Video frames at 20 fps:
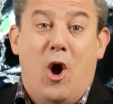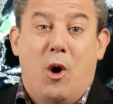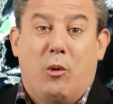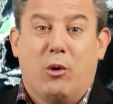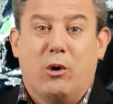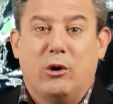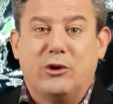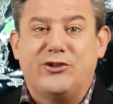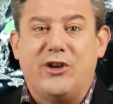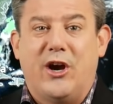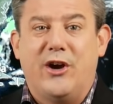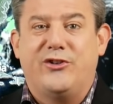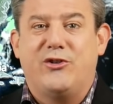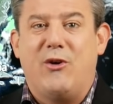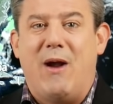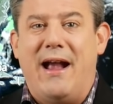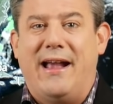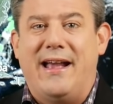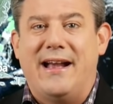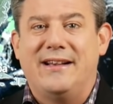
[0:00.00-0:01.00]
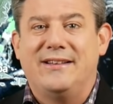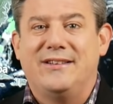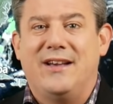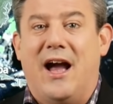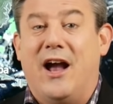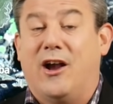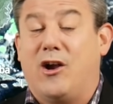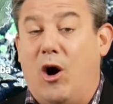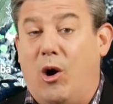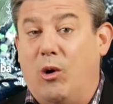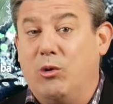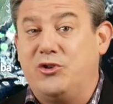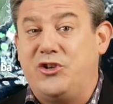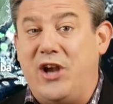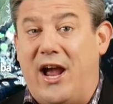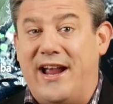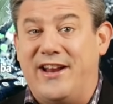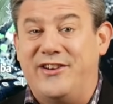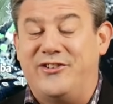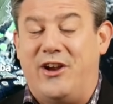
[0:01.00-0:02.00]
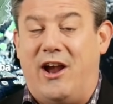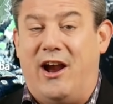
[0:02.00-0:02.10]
We're also tracking a cold change